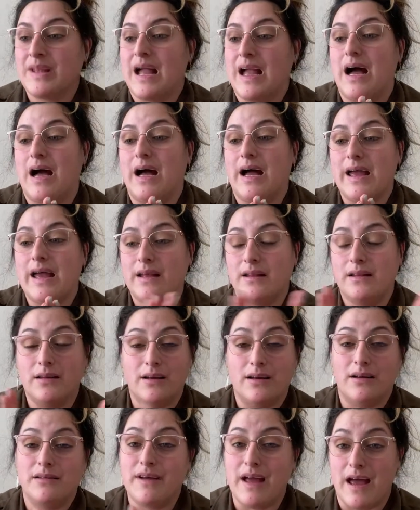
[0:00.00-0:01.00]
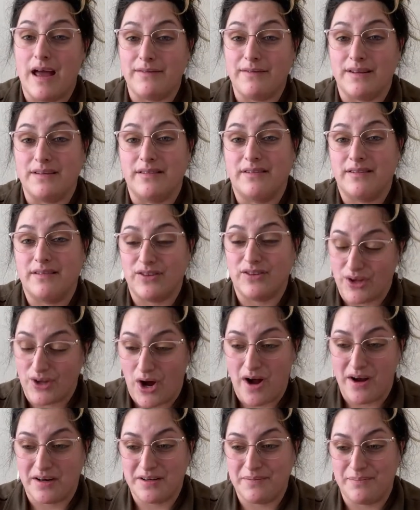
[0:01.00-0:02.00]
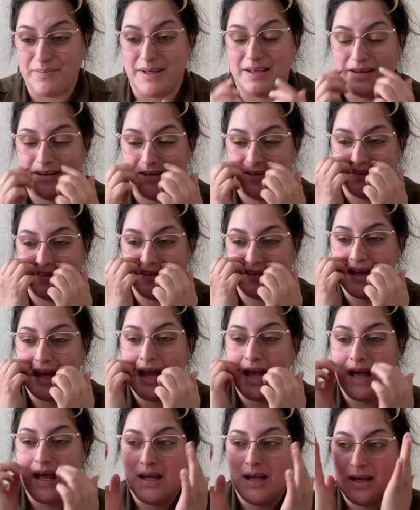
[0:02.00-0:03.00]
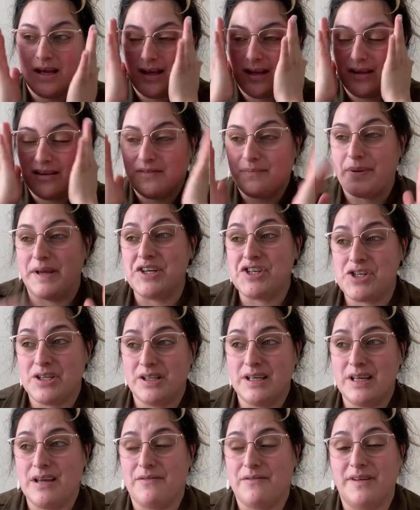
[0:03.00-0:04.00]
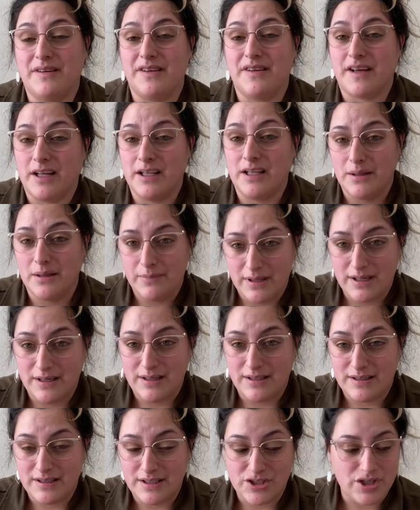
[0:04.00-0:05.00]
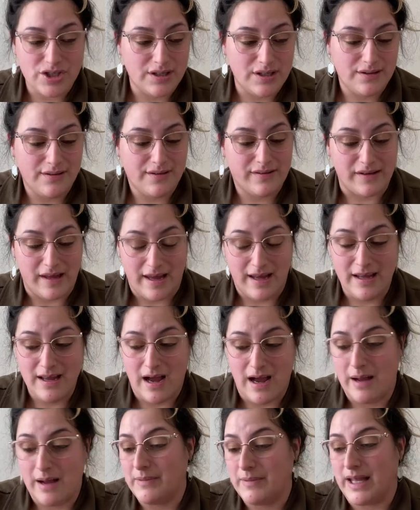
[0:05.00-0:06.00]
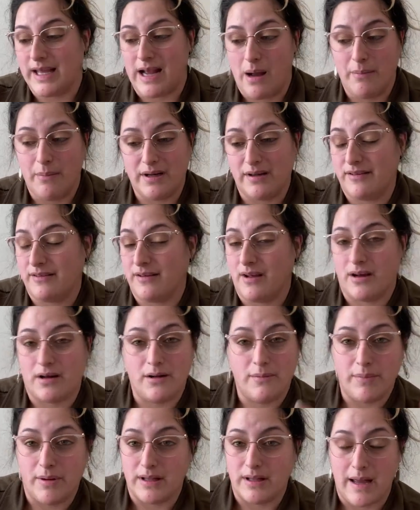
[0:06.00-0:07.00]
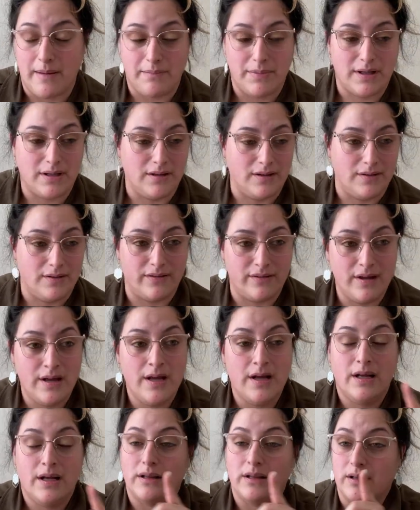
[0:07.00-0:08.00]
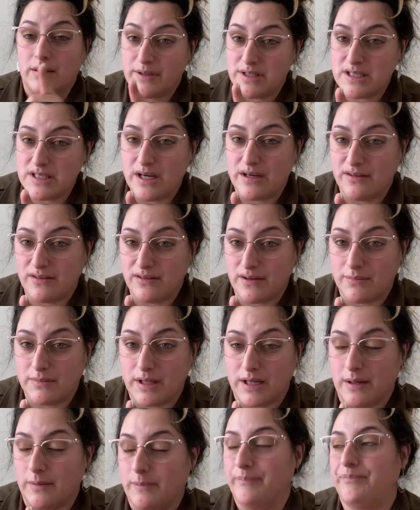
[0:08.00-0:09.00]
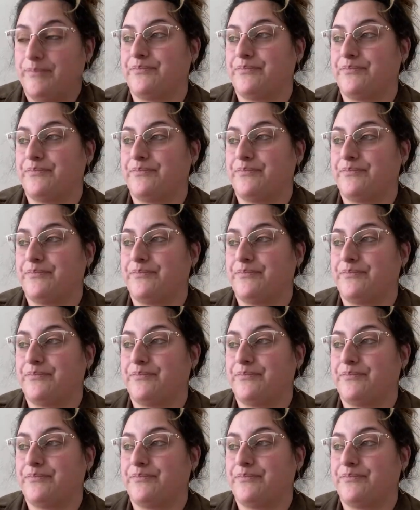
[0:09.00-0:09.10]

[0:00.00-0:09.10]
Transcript: I love having stock because especially if it's like a limited edition scent, I'm like, I'm going to suck up on that because let me tell you something.